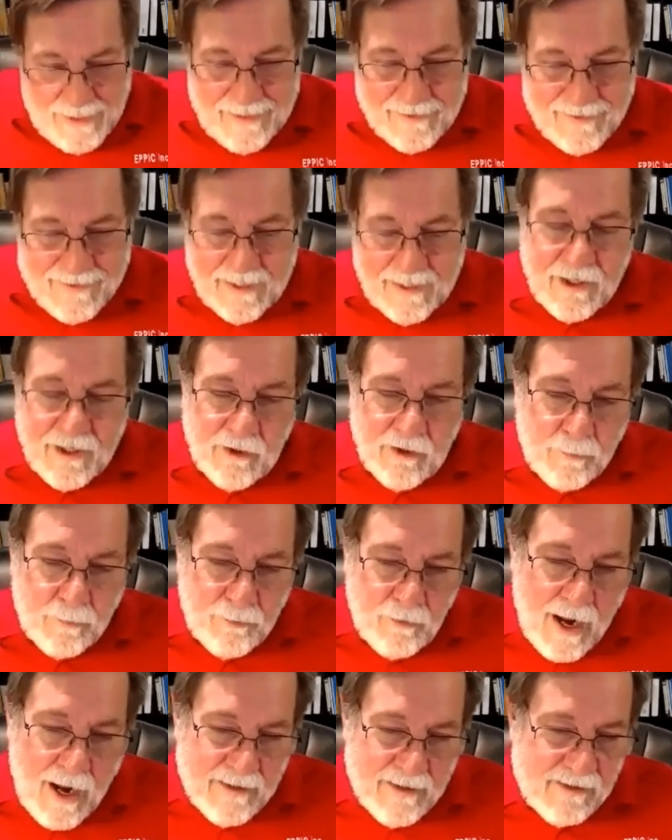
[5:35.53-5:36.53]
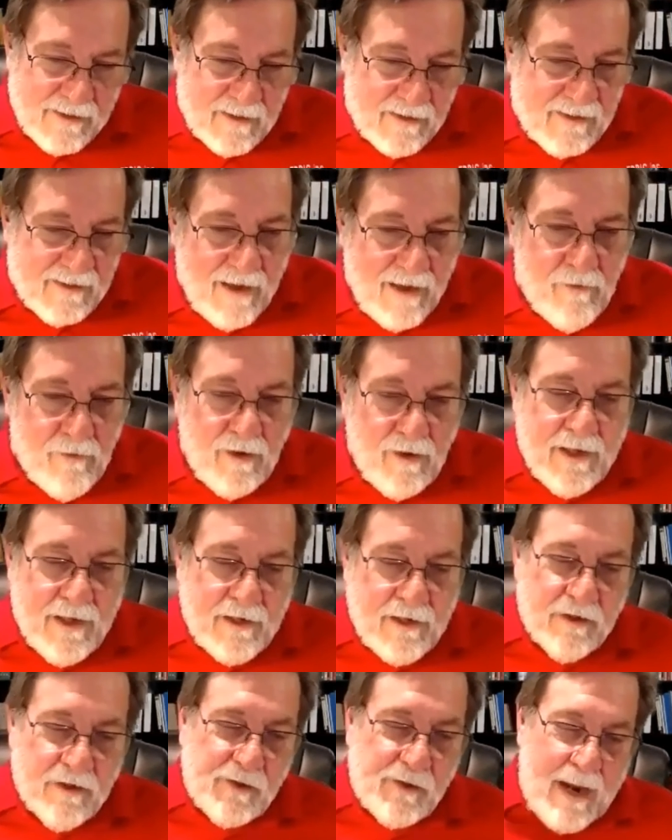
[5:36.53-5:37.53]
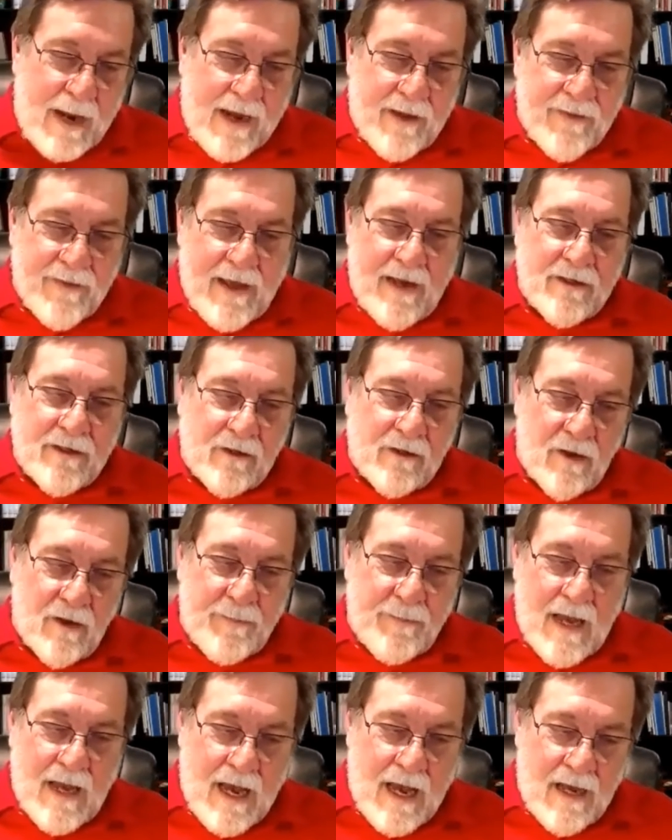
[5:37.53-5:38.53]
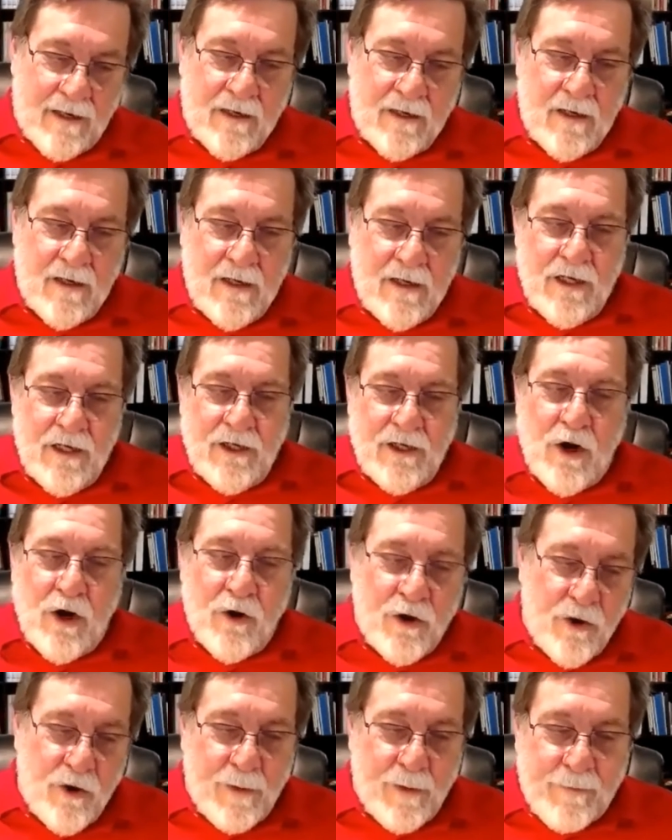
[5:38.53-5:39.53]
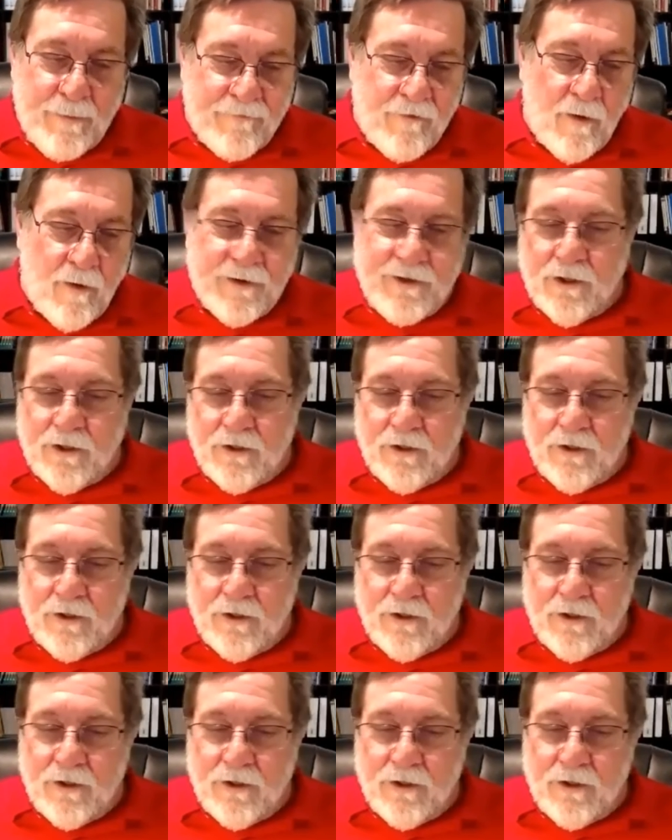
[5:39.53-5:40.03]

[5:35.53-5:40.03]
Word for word: singular process level, and then you expand that to look beyond, you know, human performance.